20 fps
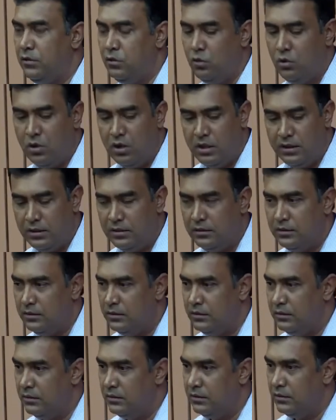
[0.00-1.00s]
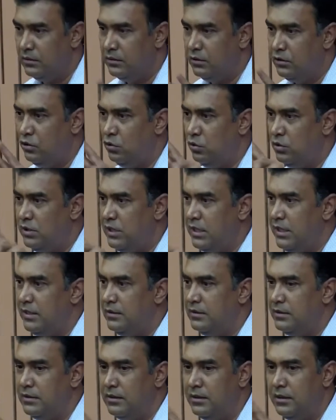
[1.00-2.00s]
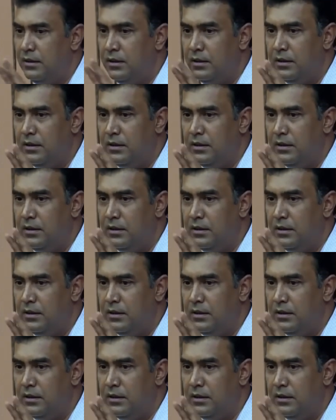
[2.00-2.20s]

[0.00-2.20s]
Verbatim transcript: you got 2 chains,